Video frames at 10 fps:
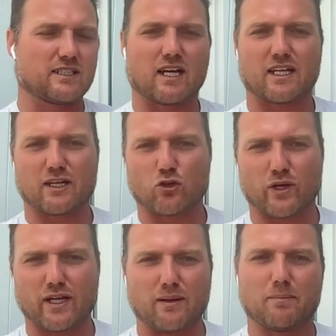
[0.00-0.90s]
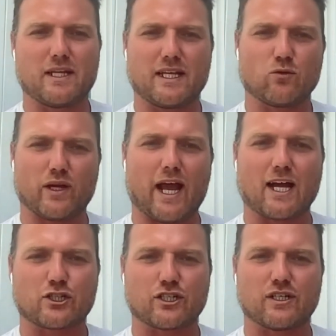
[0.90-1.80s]
going to create an immediate
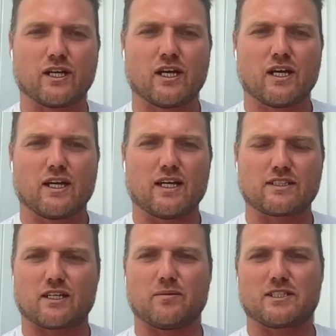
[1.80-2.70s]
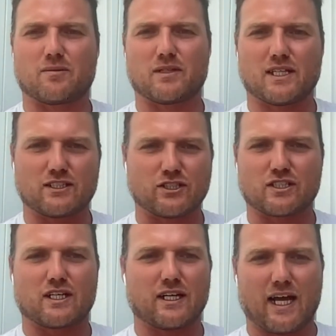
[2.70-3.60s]
reaction. It's going to be something that's
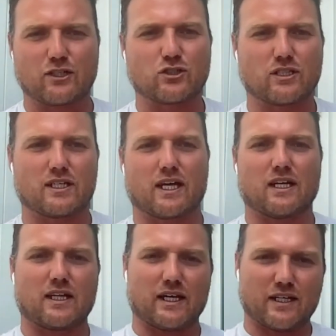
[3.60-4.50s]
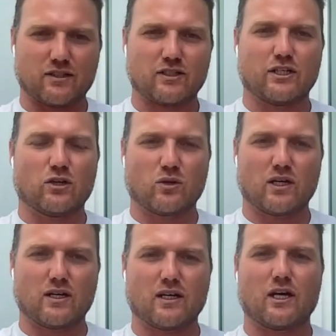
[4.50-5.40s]
just going to naturally kind of like,
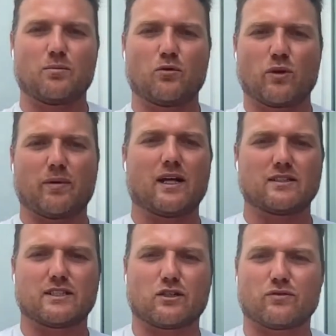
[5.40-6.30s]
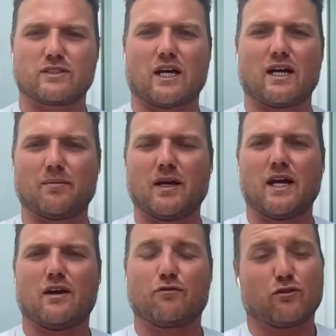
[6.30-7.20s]
help a rebalancing over time
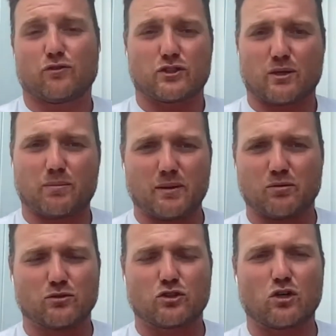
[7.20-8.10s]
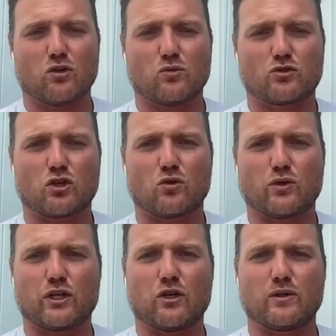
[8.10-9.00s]
for some people. So,
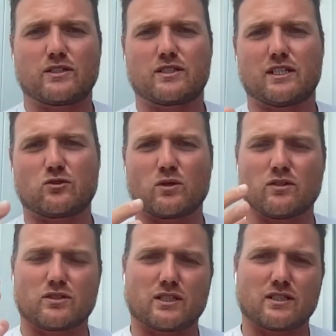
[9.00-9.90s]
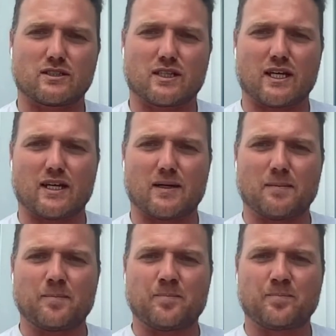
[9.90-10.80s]
it's one of those things that,